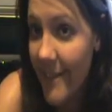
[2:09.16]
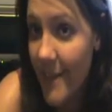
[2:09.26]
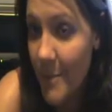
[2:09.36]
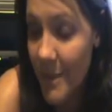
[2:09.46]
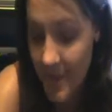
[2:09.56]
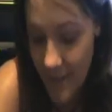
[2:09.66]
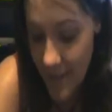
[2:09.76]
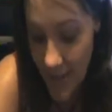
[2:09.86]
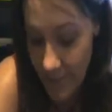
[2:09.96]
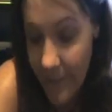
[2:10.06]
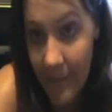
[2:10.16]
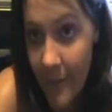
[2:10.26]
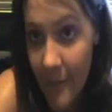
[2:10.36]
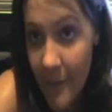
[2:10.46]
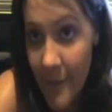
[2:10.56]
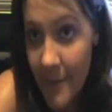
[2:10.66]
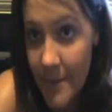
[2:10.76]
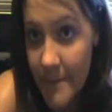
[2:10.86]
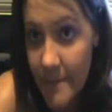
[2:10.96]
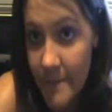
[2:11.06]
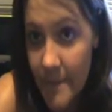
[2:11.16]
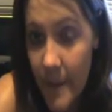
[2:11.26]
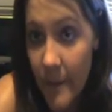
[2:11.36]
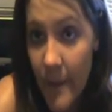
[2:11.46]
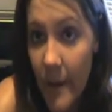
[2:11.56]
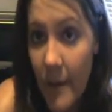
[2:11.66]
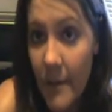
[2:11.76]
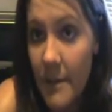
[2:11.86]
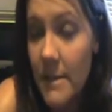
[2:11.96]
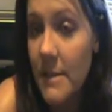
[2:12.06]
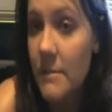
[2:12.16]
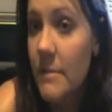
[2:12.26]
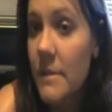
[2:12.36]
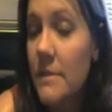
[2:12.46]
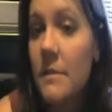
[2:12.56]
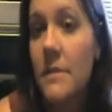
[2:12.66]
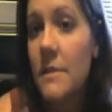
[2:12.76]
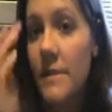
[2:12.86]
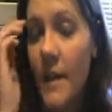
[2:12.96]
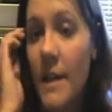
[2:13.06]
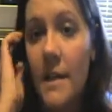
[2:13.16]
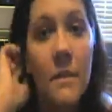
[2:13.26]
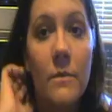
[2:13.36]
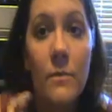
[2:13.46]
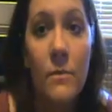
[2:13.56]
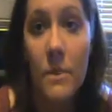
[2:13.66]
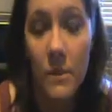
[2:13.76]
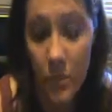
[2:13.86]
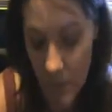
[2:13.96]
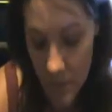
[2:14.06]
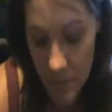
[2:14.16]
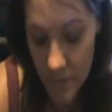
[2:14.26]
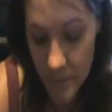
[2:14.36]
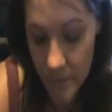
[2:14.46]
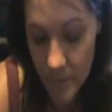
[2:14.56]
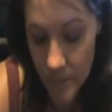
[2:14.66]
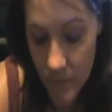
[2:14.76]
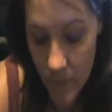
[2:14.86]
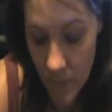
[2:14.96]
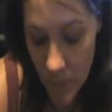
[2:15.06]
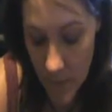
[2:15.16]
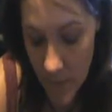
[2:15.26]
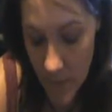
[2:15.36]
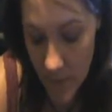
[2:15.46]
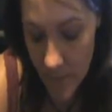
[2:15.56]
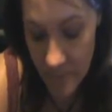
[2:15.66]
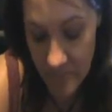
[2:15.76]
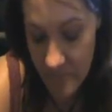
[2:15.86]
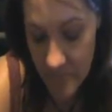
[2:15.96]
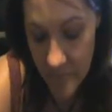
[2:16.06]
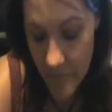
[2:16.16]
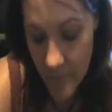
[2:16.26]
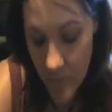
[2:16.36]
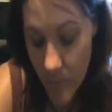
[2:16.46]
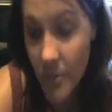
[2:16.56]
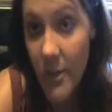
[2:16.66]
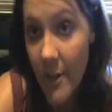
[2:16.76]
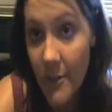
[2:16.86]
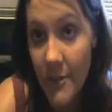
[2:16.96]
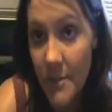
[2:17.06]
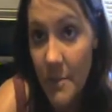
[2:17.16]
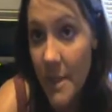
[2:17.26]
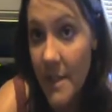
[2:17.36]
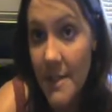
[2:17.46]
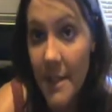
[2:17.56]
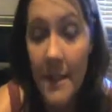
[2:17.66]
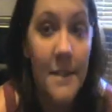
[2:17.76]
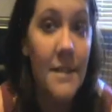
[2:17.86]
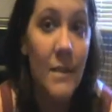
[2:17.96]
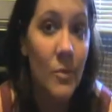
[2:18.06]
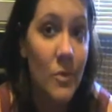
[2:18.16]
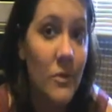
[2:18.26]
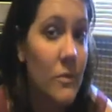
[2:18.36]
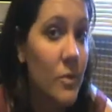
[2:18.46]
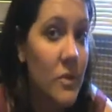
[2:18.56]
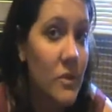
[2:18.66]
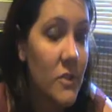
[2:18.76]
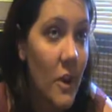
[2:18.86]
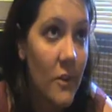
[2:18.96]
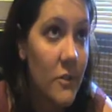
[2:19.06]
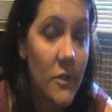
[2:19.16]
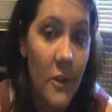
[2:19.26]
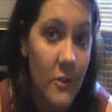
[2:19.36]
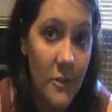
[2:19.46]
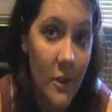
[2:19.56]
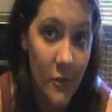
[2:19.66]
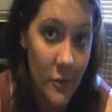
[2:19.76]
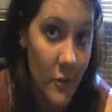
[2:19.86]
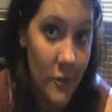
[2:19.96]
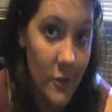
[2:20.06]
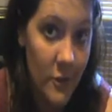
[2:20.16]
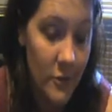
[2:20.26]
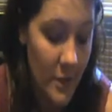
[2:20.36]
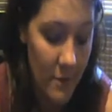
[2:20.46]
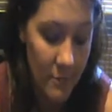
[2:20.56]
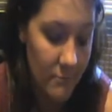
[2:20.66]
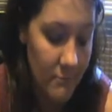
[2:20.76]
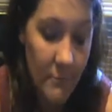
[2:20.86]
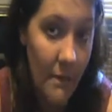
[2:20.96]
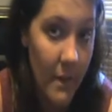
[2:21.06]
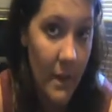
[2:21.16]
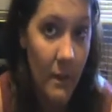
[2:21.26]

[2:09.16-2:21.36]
back then, but I didn't care. I don't care. I said, it's fine. We'll, we'll, um, we'll charge some plane tickets and we'll, we'll just charge, charge, charge, charge, charge. So I don't